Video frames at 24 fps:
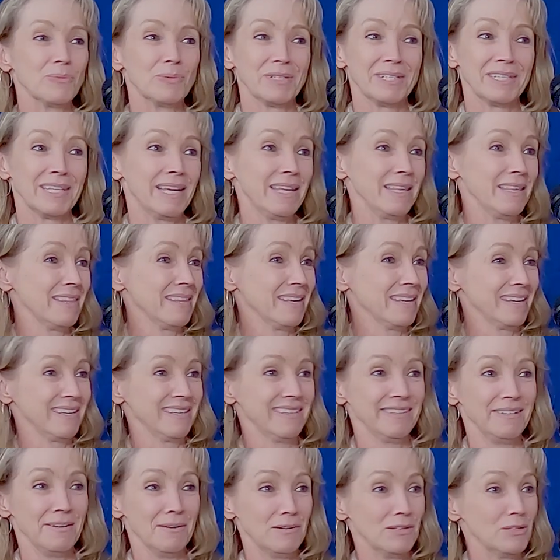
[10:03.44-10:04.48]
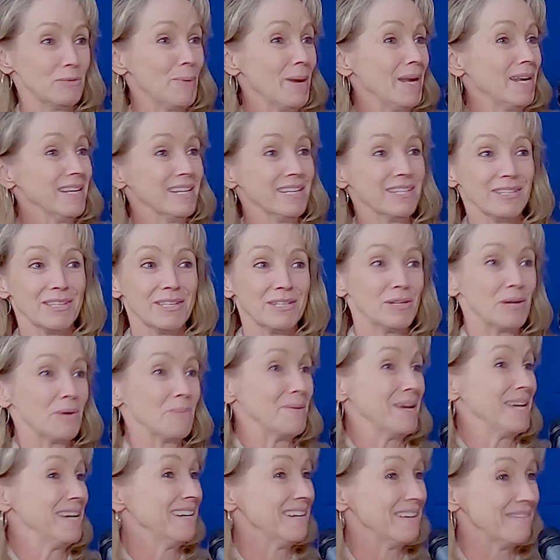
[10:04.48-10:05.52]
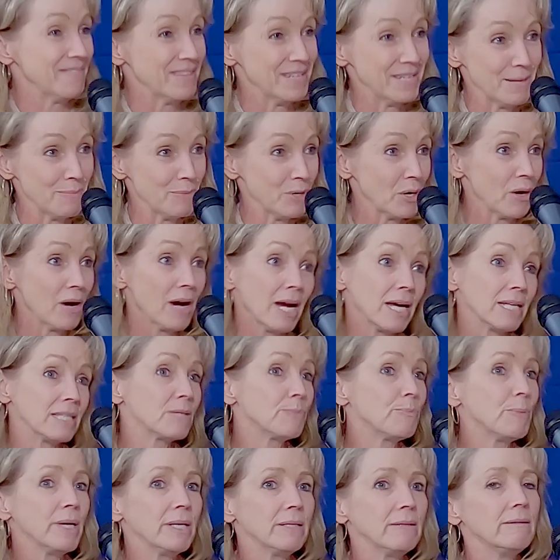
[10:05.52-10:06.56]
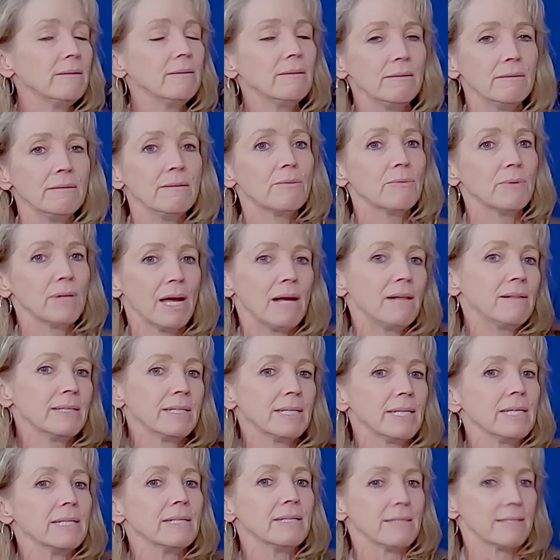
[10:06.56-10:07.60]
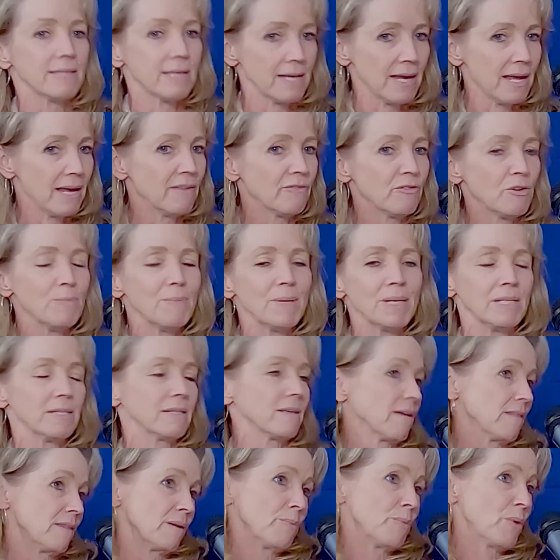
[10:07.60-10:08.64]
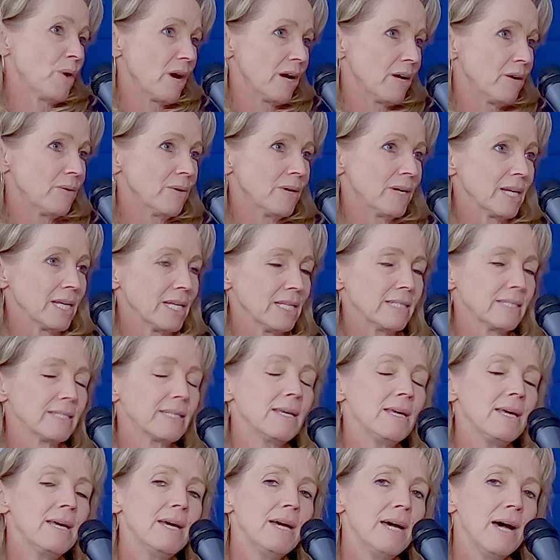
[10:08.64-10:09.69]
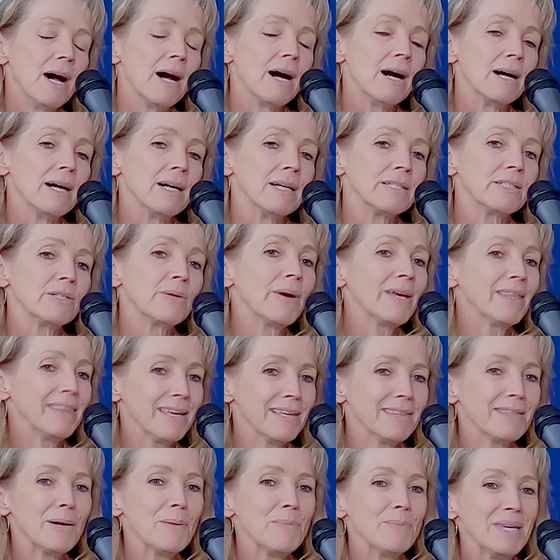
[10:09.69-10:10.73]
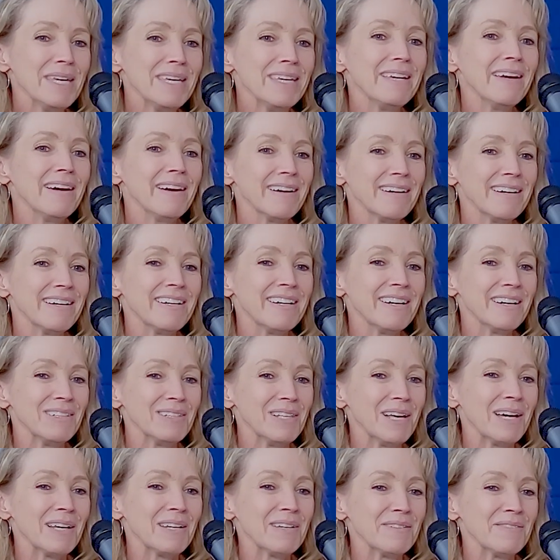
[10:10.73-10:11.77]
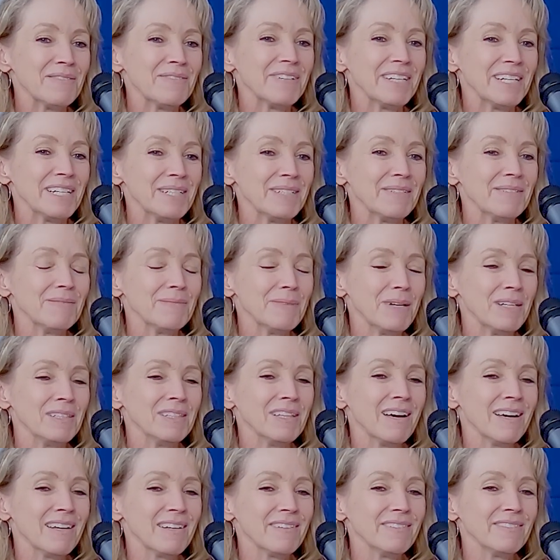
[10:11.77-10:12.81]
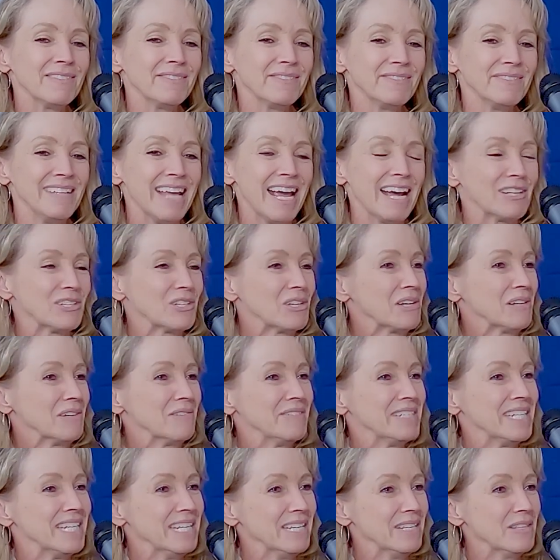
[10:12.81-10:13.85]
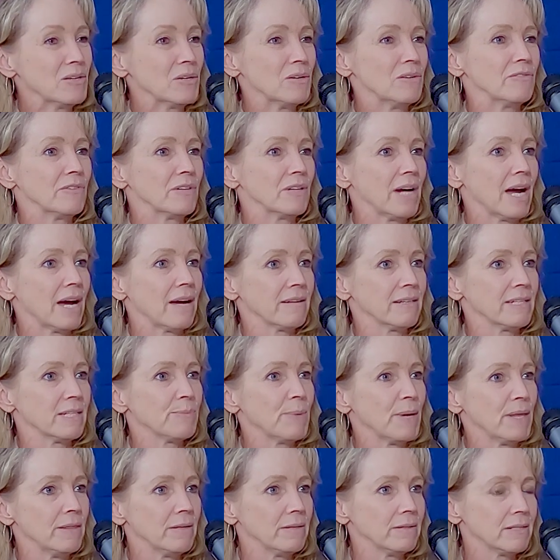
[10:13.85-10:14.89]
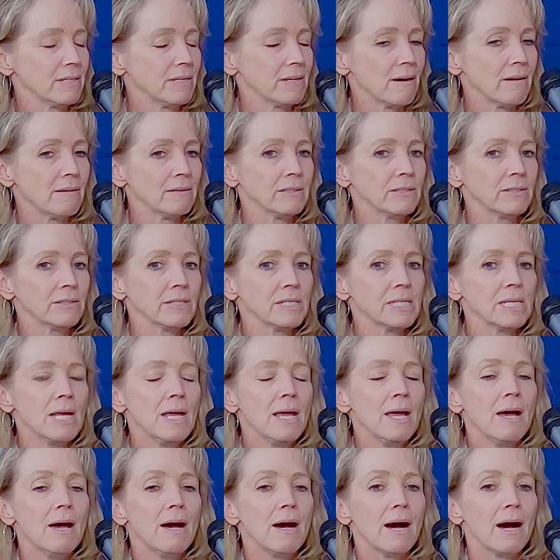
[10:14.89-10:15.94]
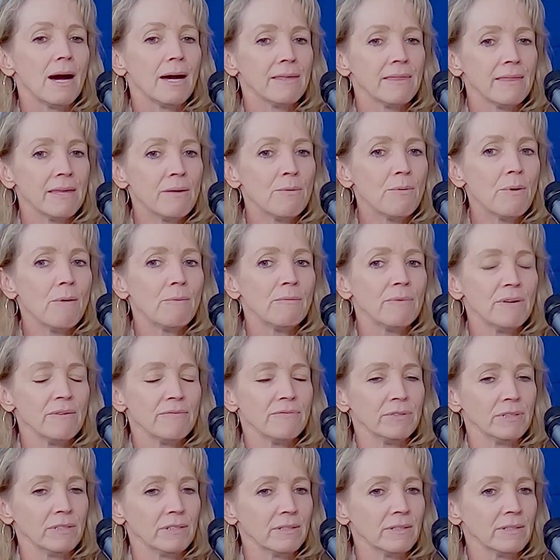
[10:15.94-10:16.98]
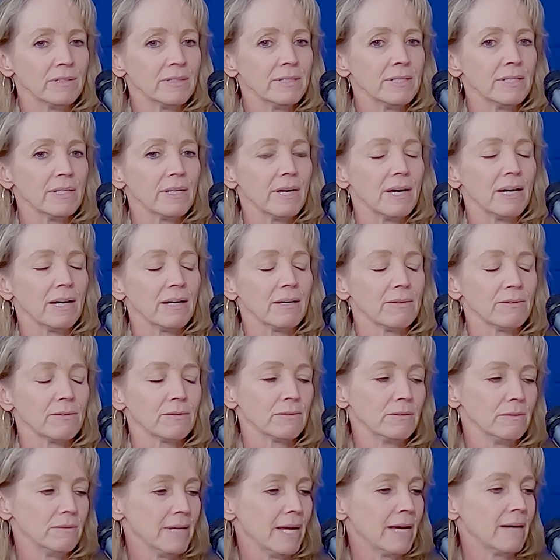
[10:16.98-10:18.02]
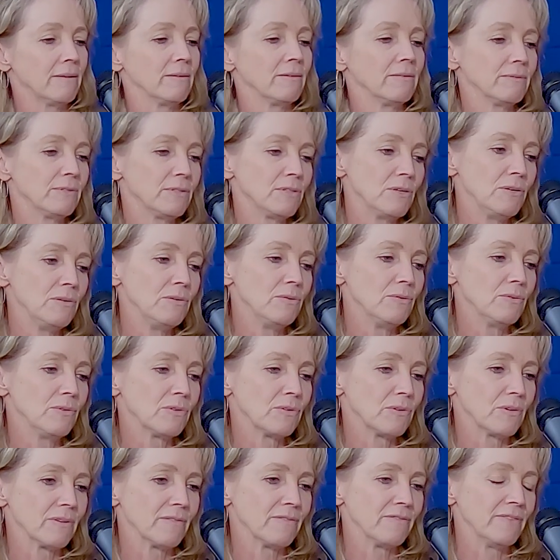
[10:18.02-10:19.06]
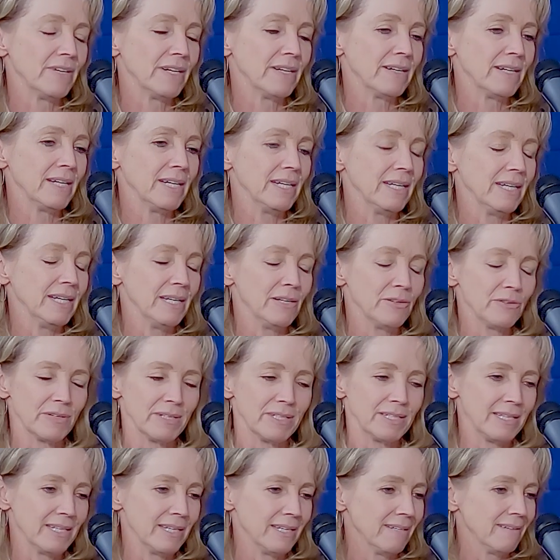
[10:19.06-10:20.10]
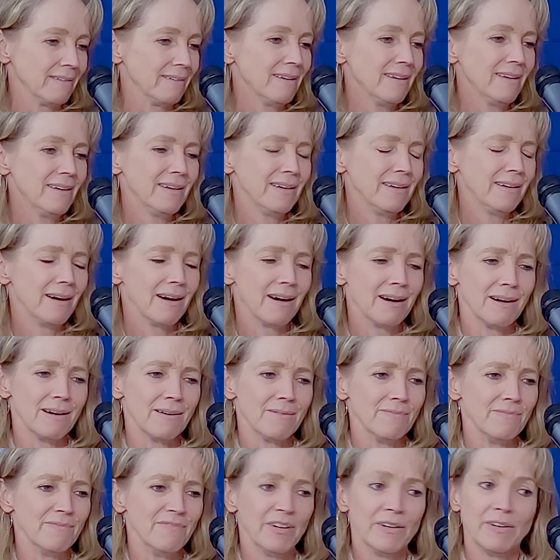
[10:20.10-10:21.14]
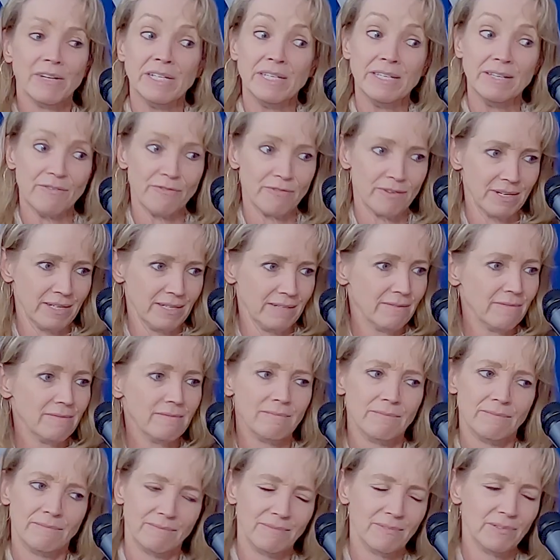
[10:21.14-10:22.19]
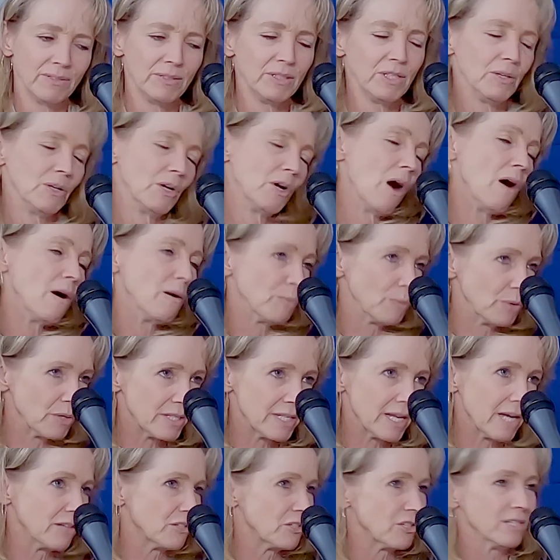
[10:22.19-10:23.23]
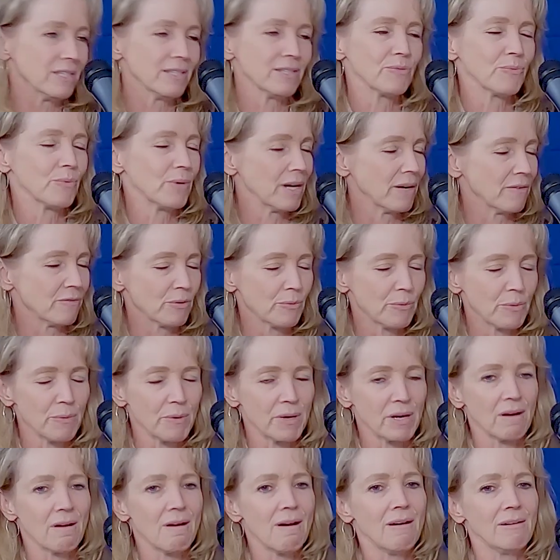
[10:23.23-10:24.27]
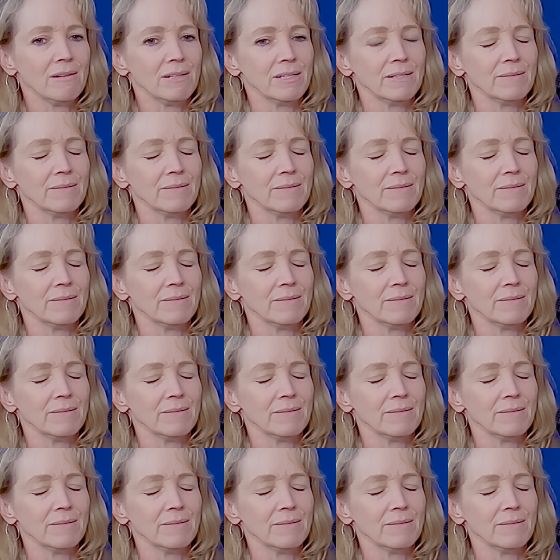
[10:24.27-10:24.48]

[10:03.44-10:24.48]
will say spending is the domain of the Democrats, but the reality is that everybody's got their priorities. So I think there'll be a lot of gnashing of teeth over how to spend those dollars. I think what we've learned through now two sort of very interesting, very different, you can call them recessions, whatever we want to call